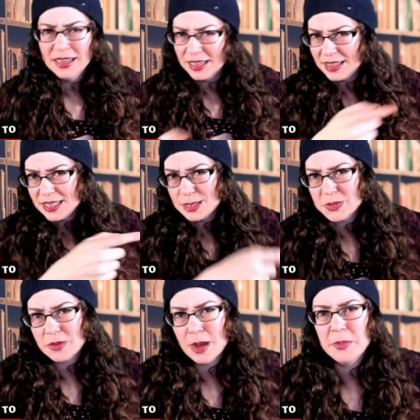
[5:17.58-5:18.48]
hit that
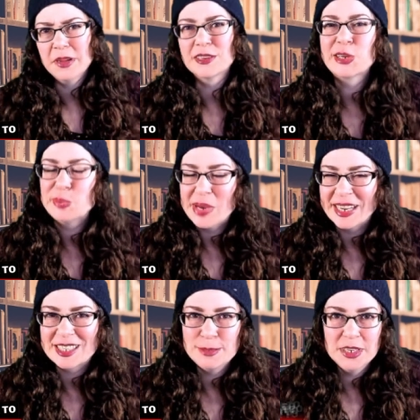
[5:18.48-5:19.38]
subscribe button come
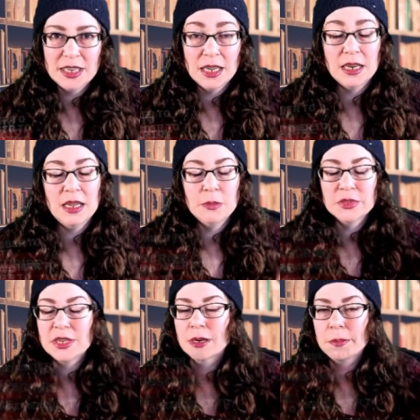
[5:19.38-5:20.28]
back, see me again, and we'll
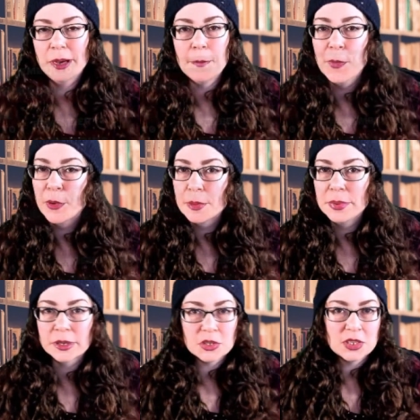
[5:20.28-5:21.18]
talk about more
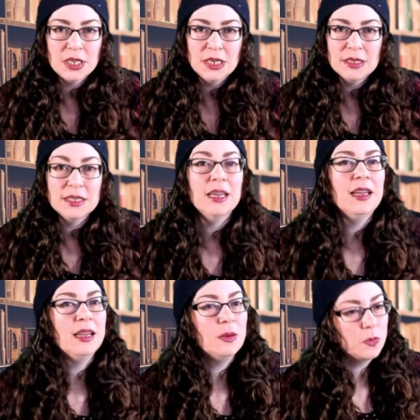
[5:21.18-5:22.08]
bookish things
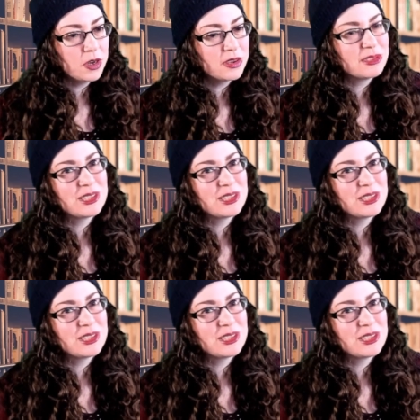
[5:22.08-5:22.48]
and weird